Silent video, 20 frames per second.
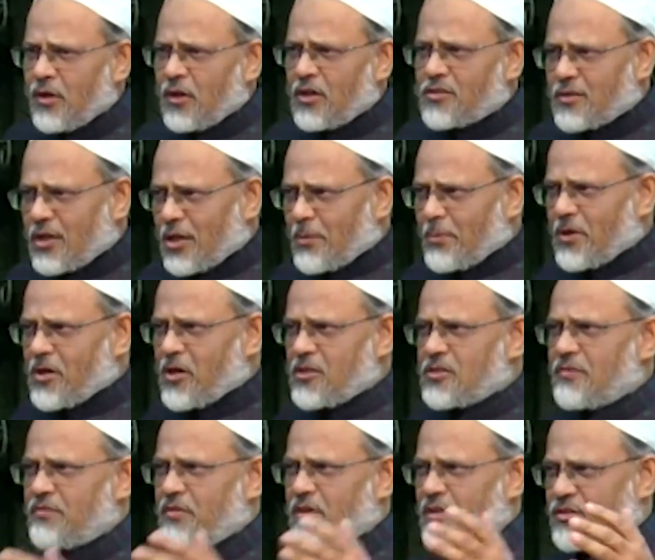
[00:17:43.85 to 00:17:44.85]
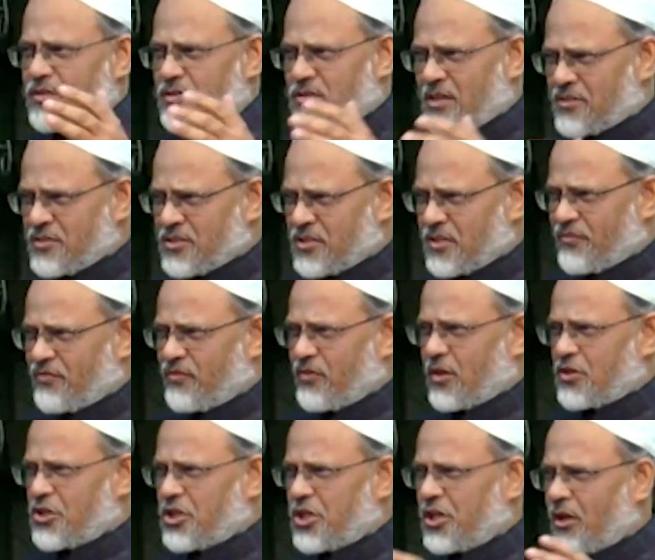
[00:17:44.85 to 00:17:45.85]
is all because of this sense of
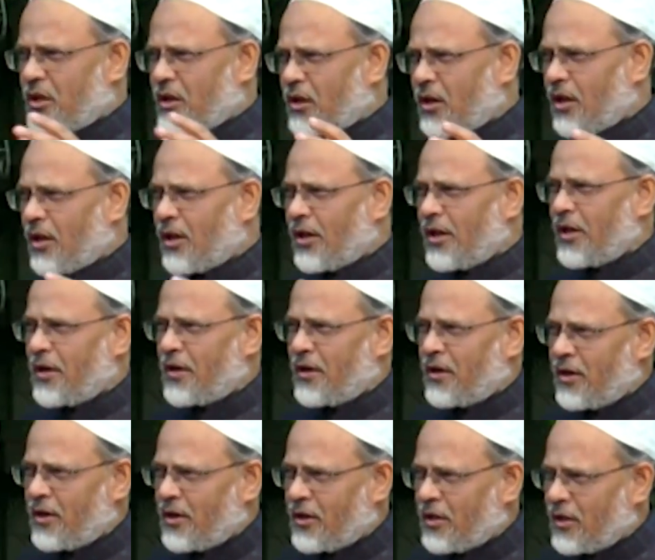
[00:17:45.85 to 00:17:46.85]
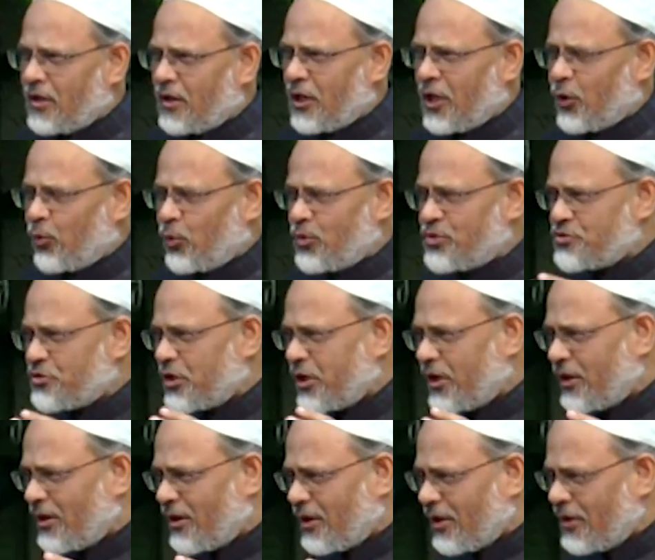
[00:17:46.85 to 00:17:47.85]
racial and
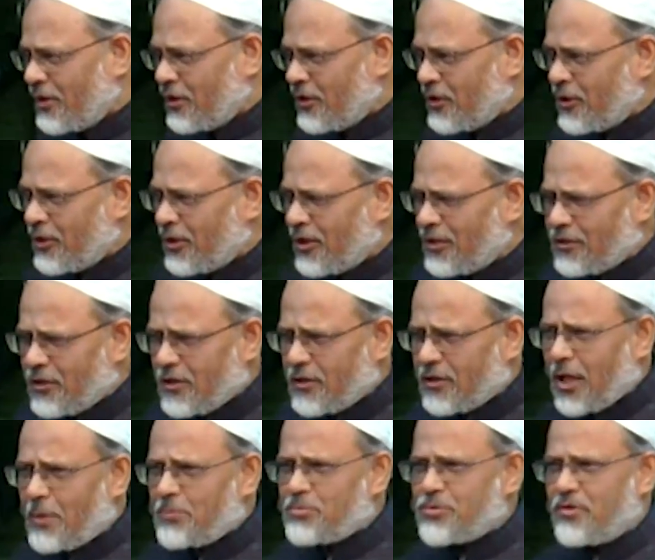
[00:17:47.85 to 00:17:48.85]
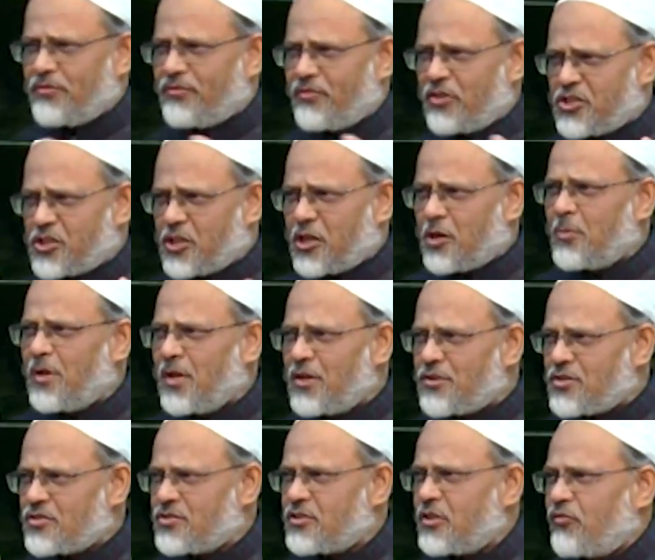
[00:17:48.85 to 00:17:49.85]
linguistic and other types of
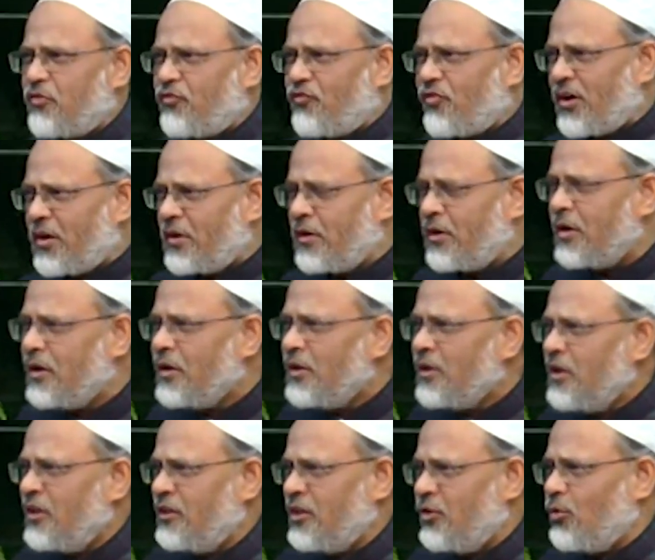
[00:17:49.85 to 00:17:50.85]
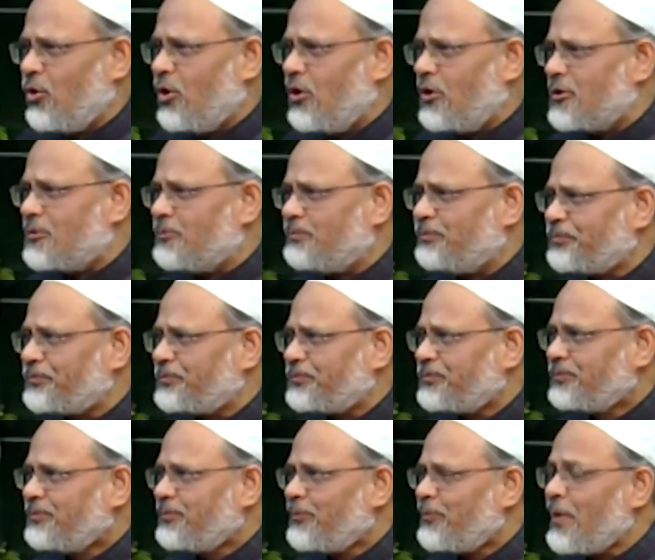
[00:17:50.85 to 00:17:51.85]
discrimination that we find in the world.
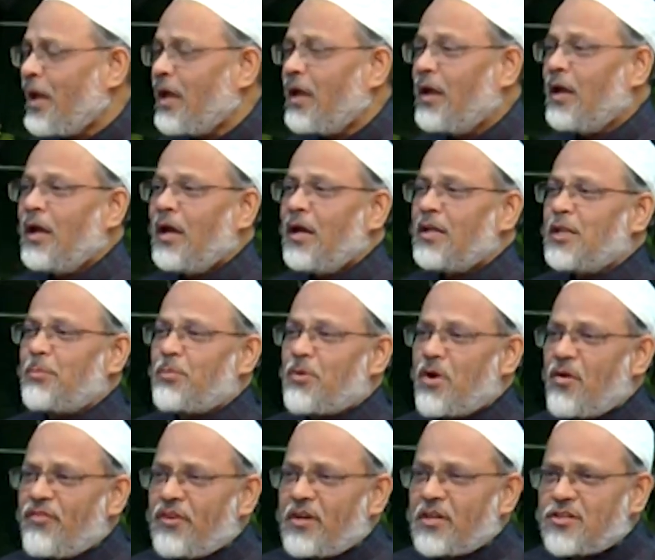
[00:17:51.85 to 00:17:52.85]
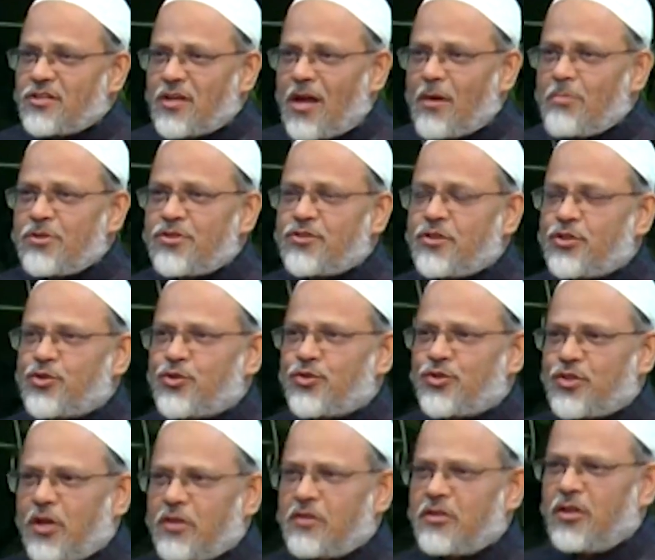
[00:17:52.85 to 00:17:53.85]
The Prophet established a
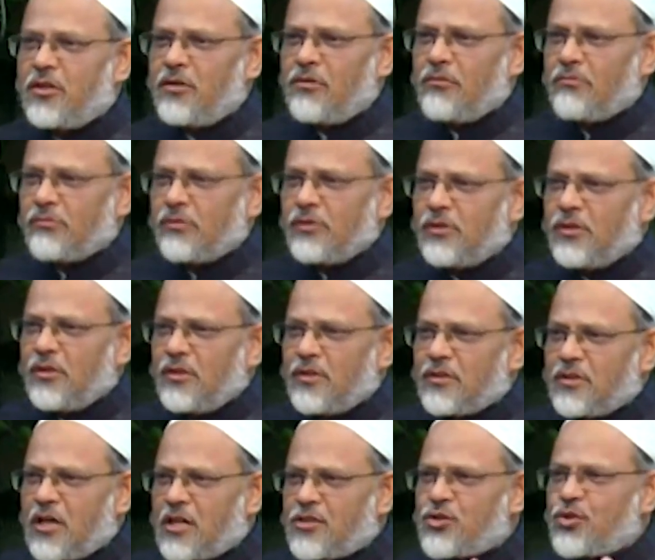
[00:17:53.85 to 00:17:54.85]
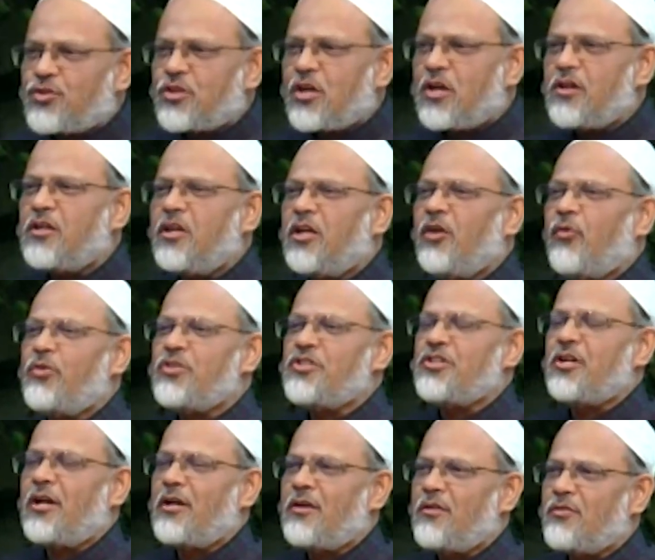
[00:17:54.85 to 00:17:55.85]
society, that society which
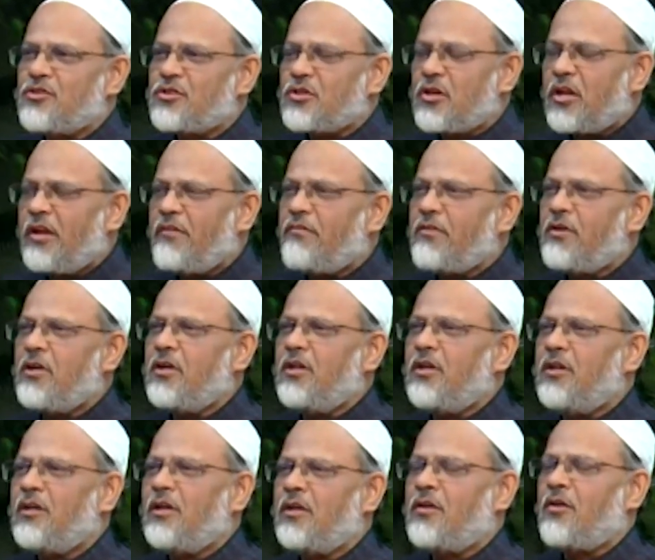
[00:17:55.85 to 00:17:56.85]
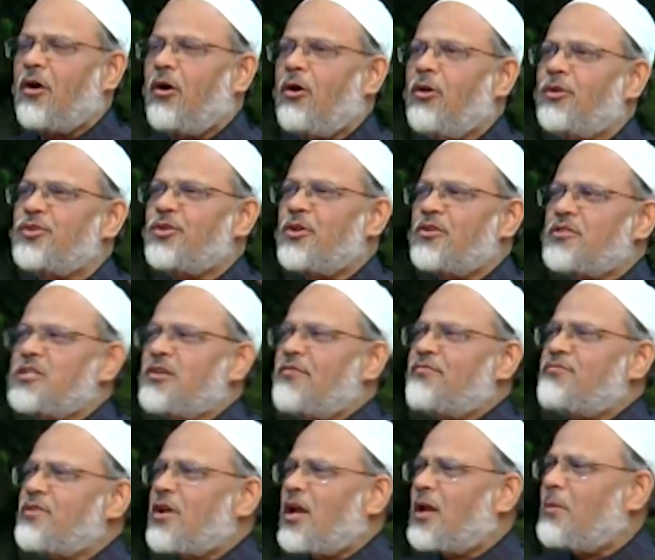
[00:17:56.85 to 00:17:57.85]
had slavery and all sorts
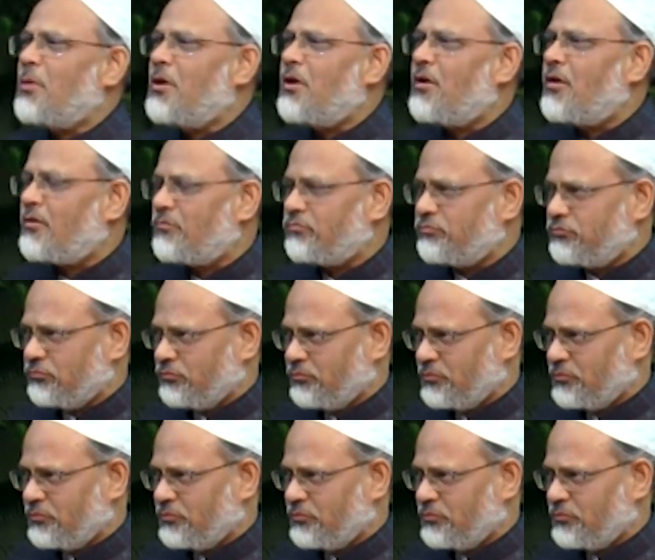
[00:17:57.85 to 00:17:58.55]
of tribal